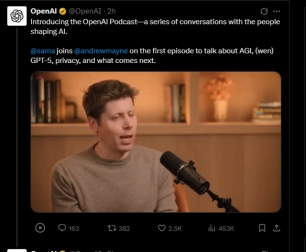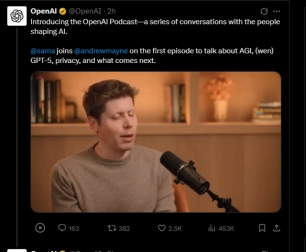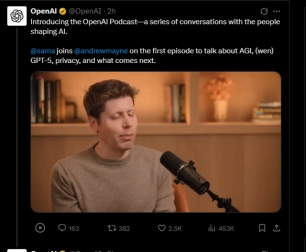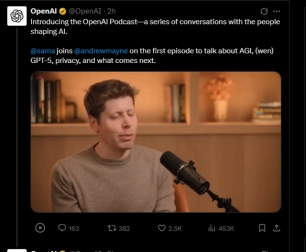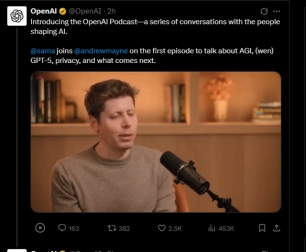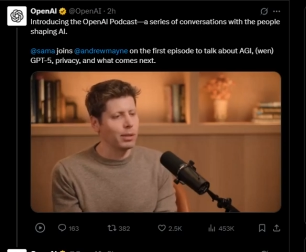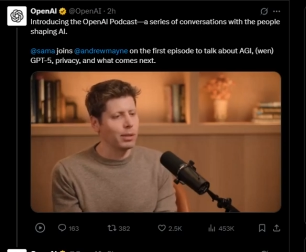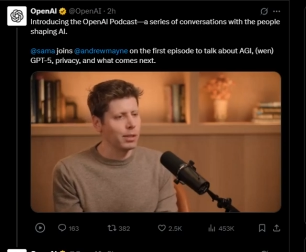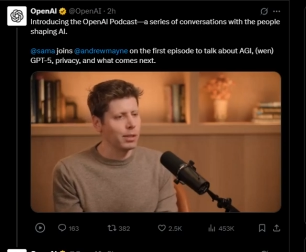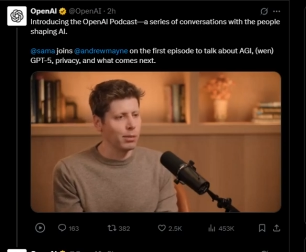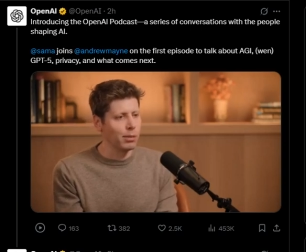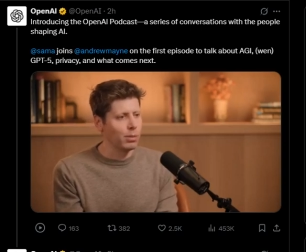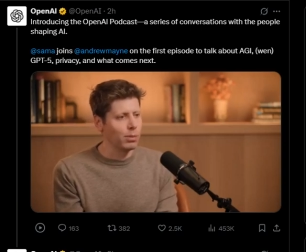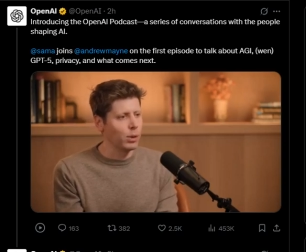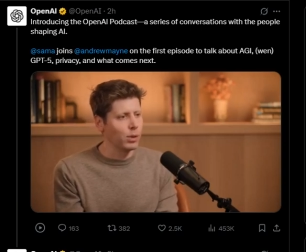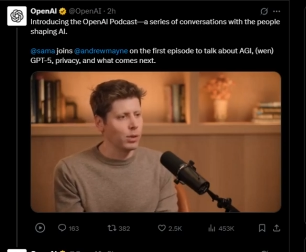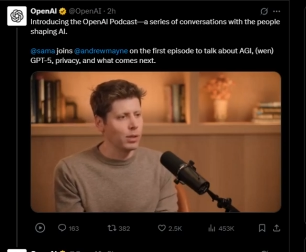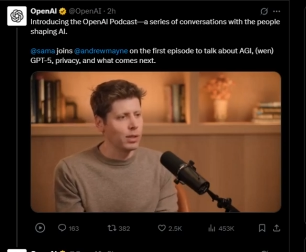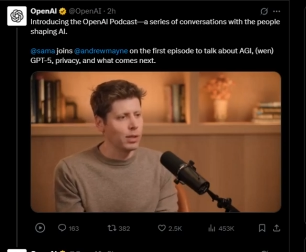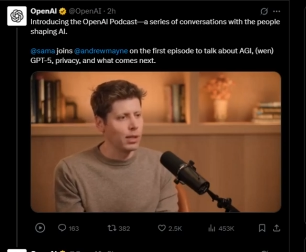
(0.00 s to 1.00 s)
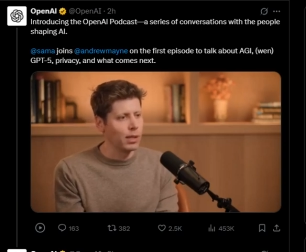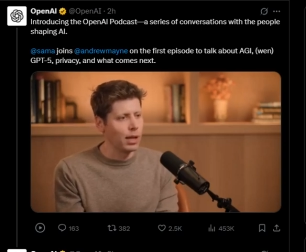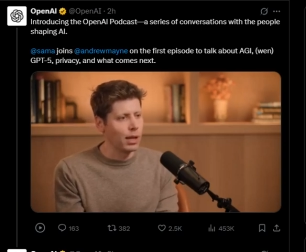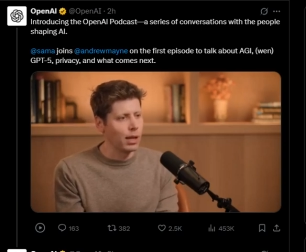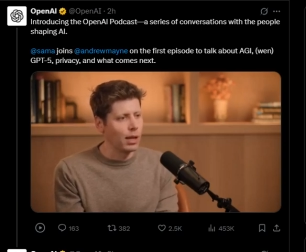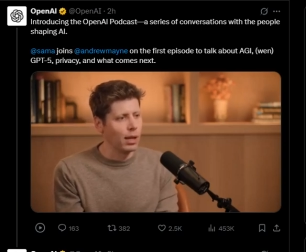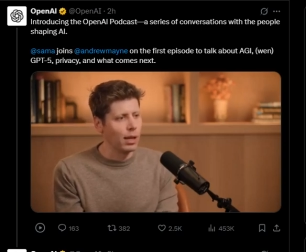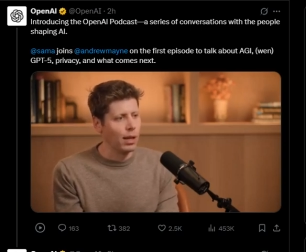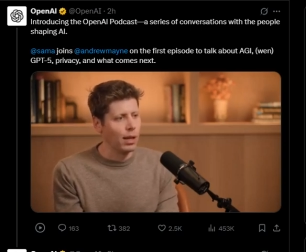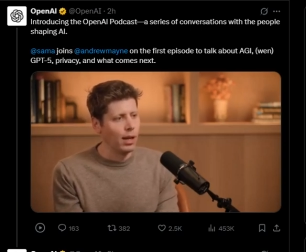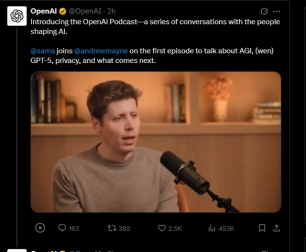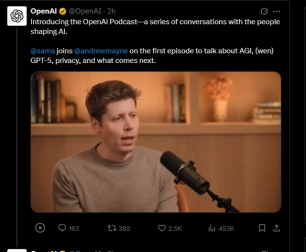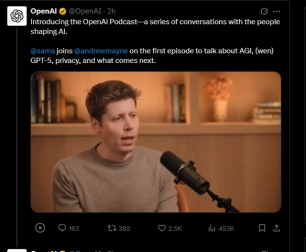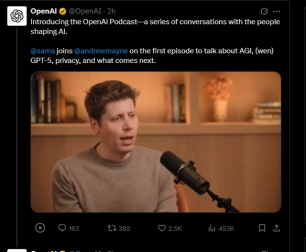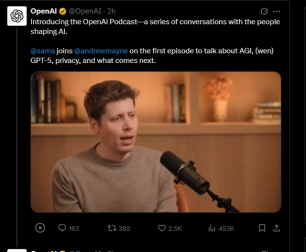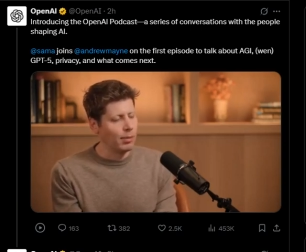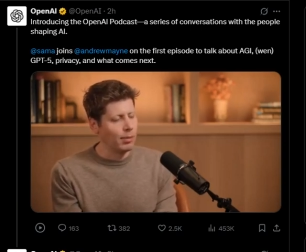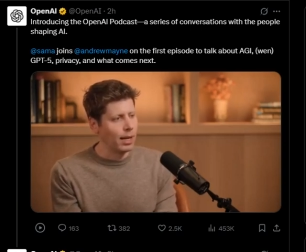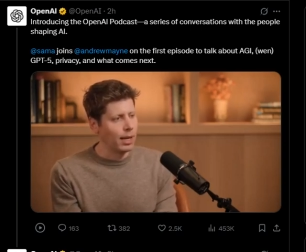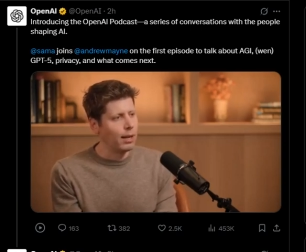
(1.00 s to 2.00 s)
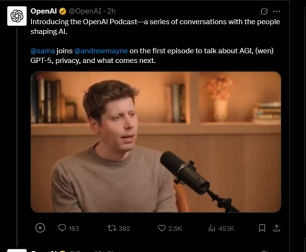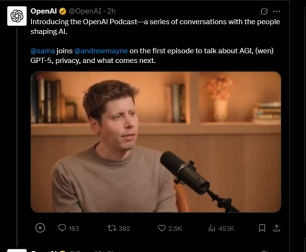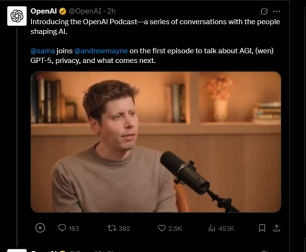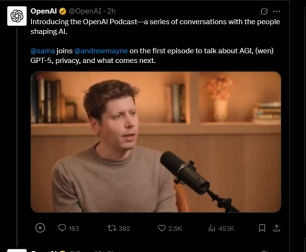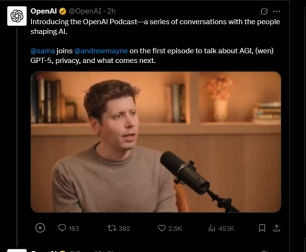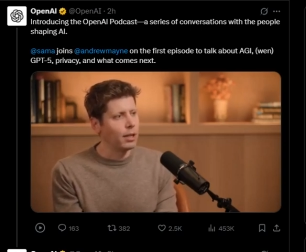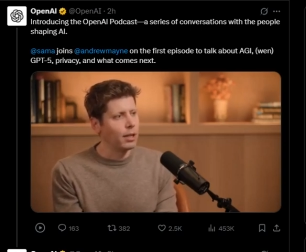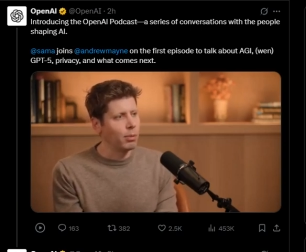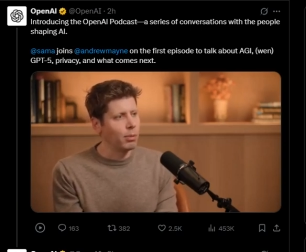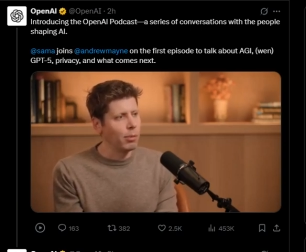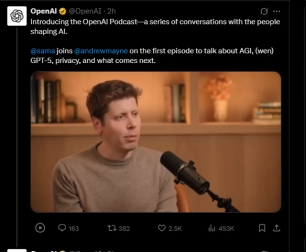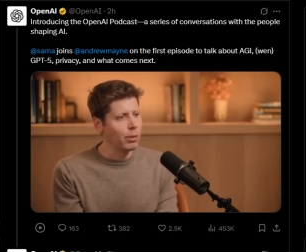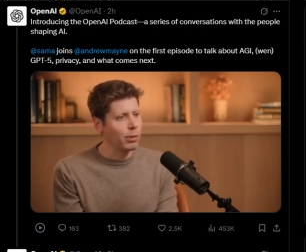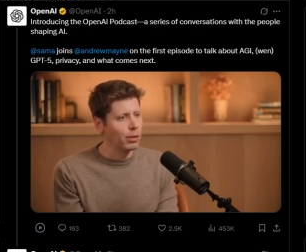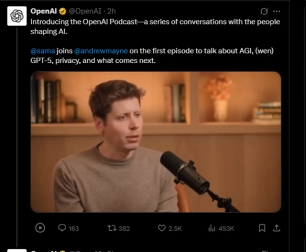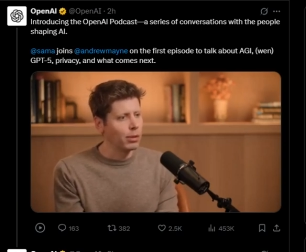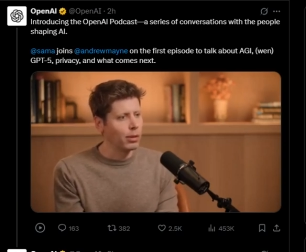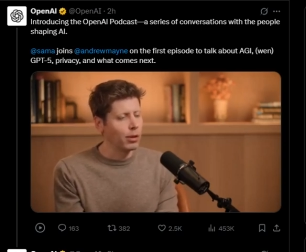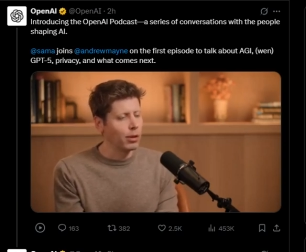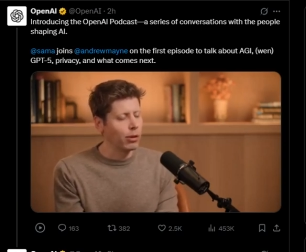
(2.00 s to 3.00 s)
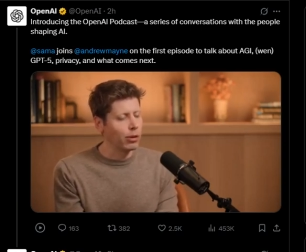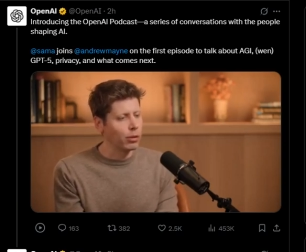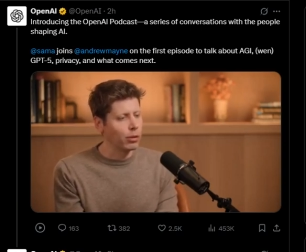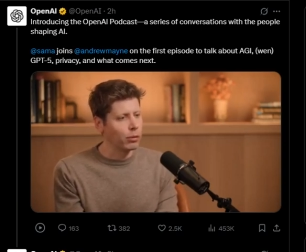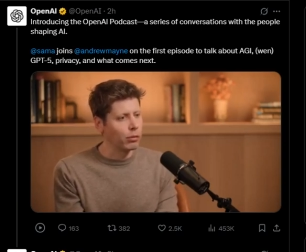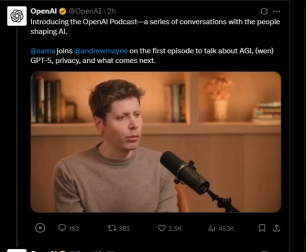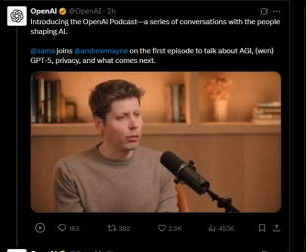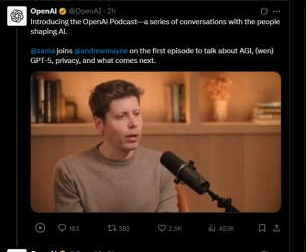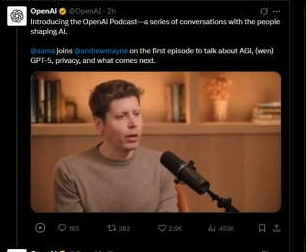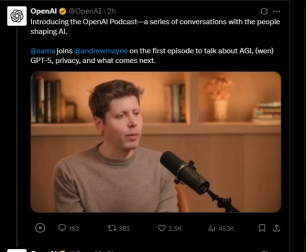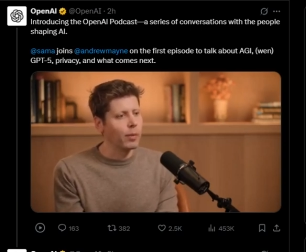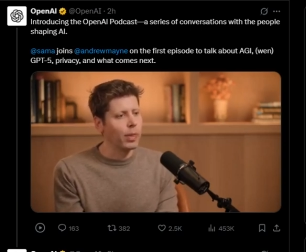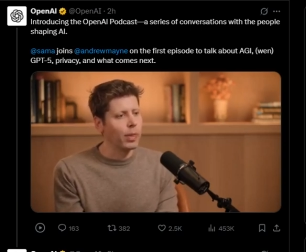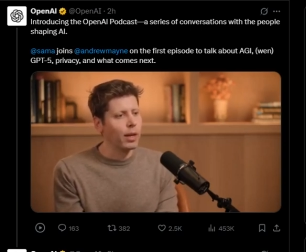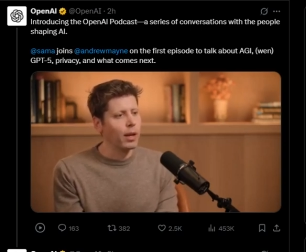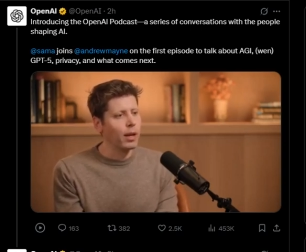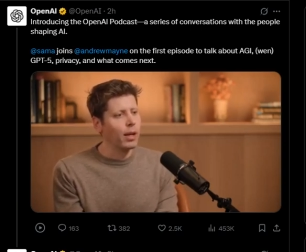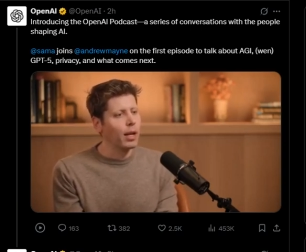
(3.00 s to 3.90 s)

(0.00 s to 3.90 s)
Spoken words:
we can't build these computers, I'm confident that people are good for it.